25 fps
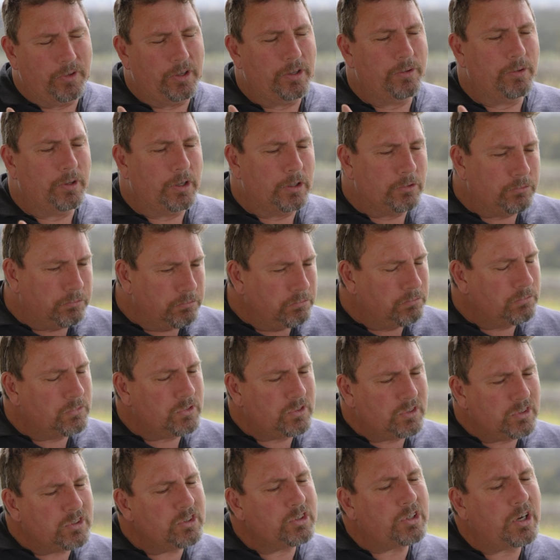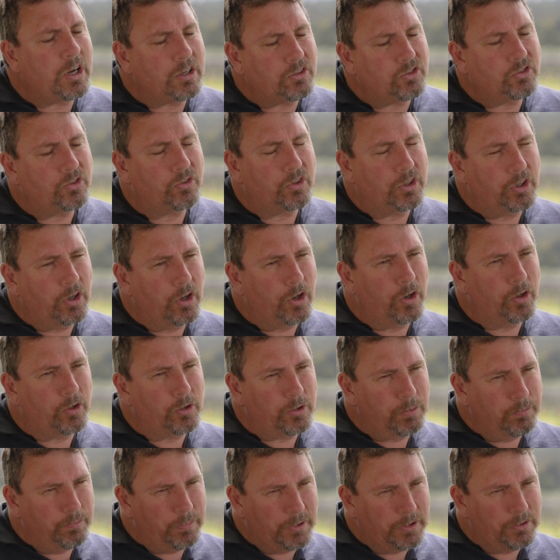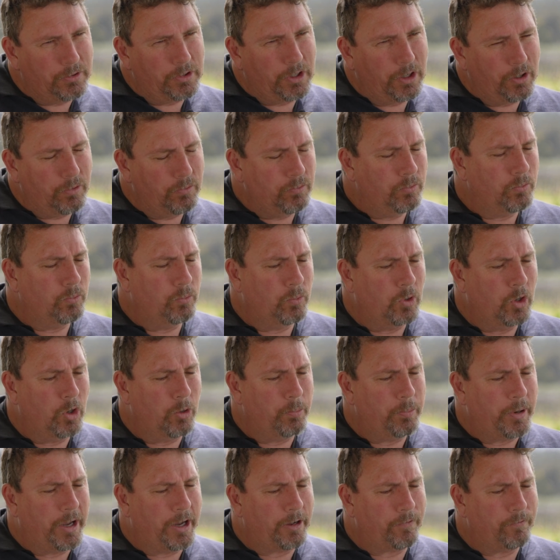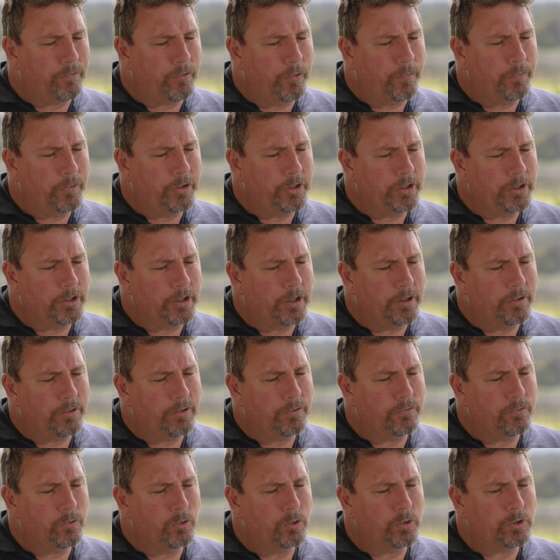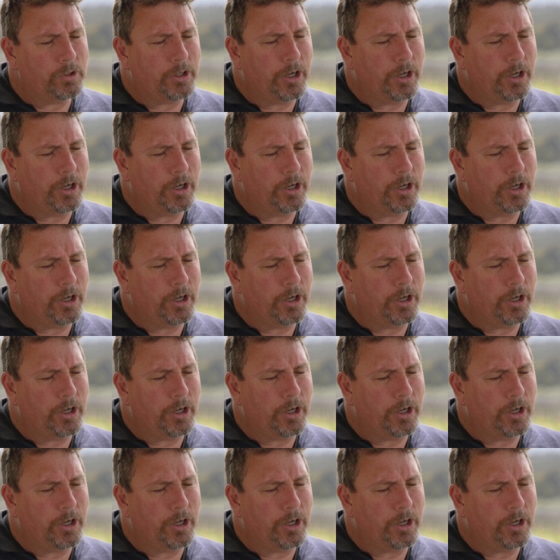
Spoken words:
then a touch of the oak, but well back from the fruit